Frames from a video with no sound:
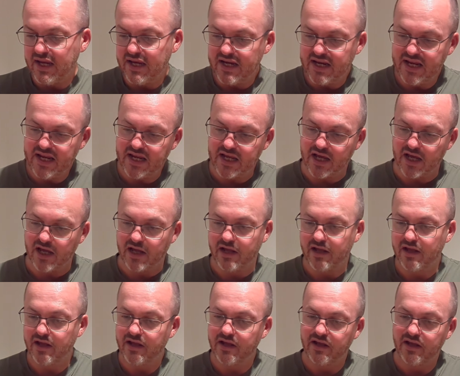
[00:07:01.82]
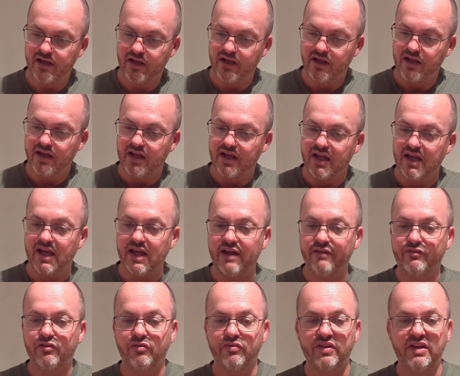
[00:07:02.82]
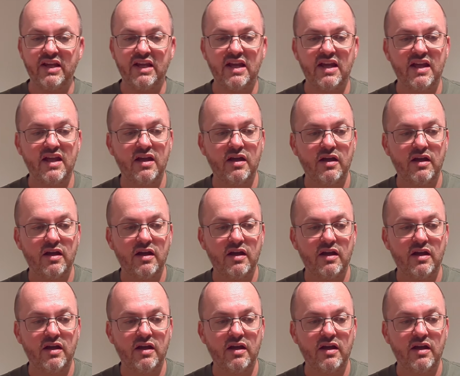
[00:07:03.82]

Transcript: In here, I've got an